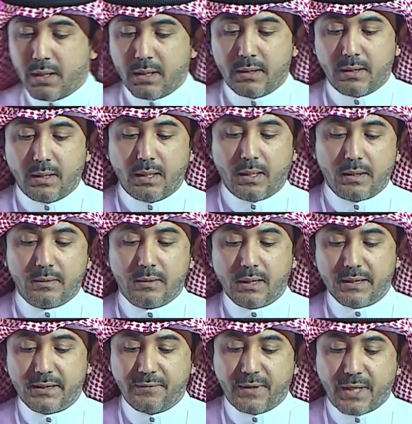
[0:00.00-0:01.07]
classification
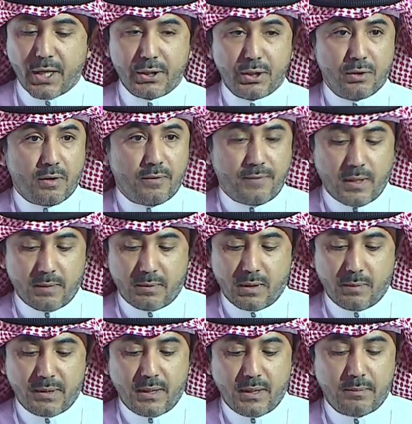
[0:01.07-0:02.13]
of hyperlipidemia. So
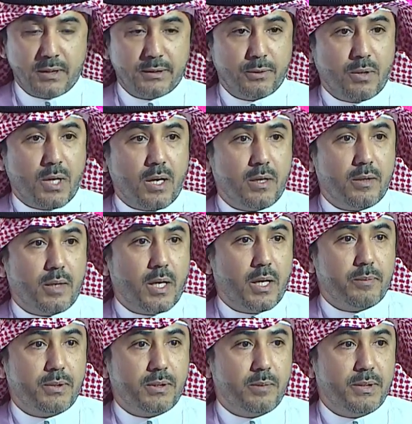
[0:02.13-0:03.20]
hyperlipidemia
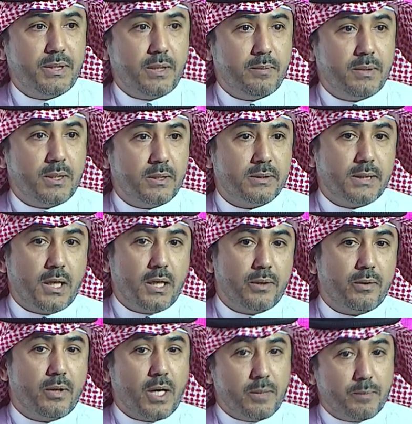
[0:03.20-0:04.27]
is either
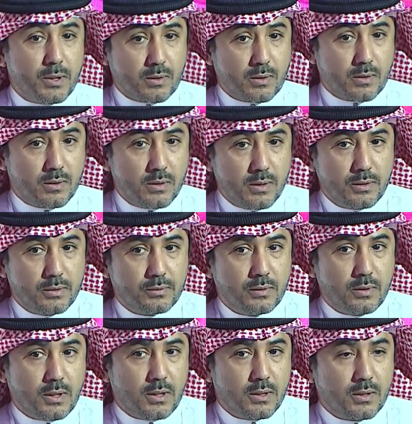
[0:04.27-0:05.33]

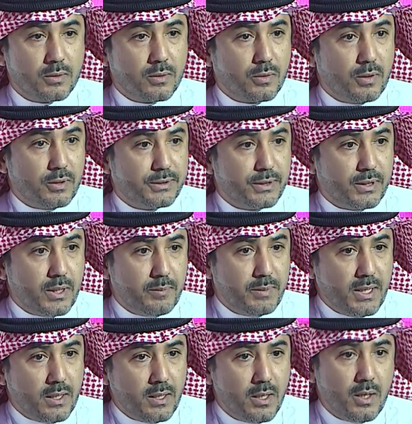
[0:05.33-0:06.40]
hypercholesterolemia or
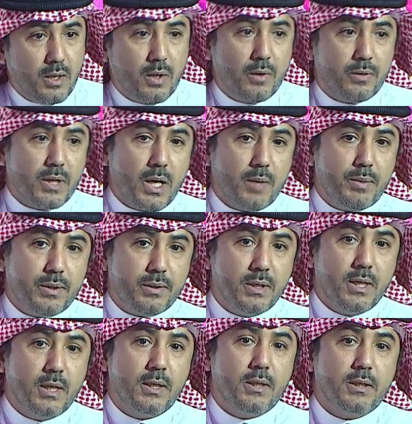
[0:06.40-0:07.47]

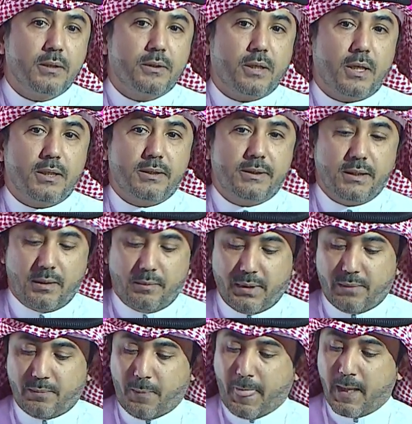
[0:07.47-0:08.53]
hypertriglyceridemia.
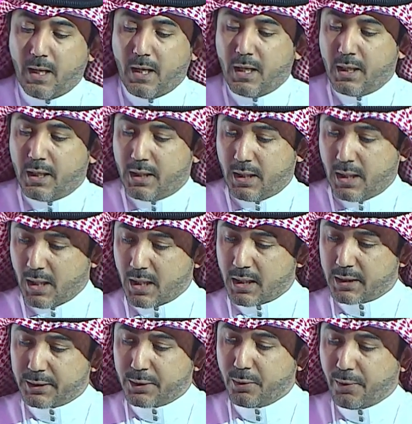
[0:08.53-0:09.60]
So if you have